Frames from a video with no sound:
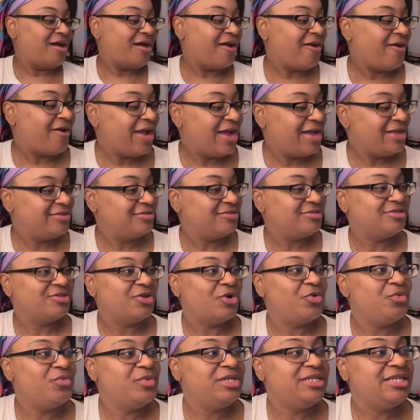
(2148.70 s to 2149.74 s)
All right,
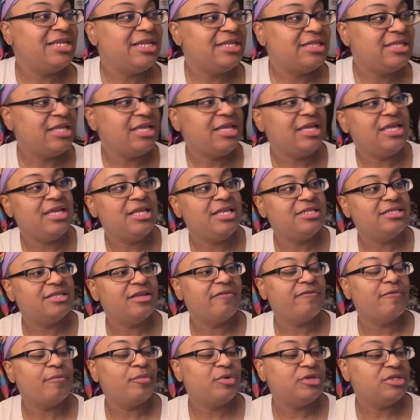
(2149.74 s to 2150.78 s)
so we did the
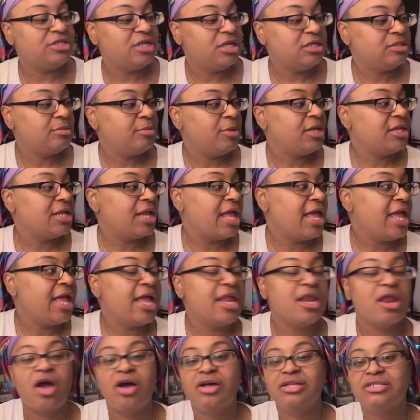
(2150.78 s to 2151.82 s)
self-appreciation, but
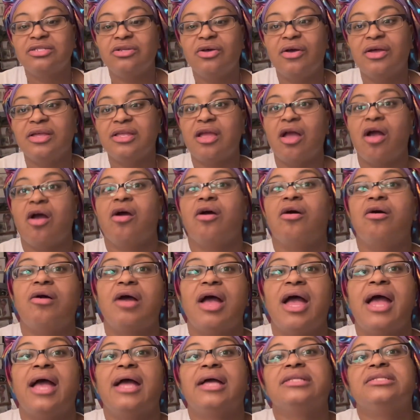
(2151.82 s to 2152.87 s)
and also, y'all,
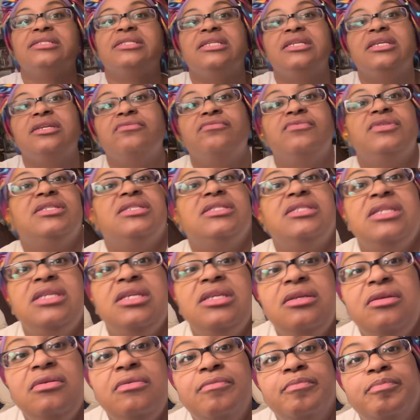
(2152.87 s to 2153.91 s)
I did
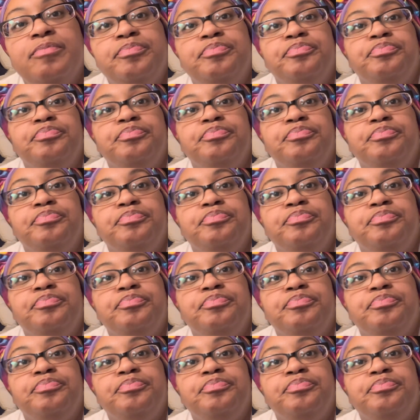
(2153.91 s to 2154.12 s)
receive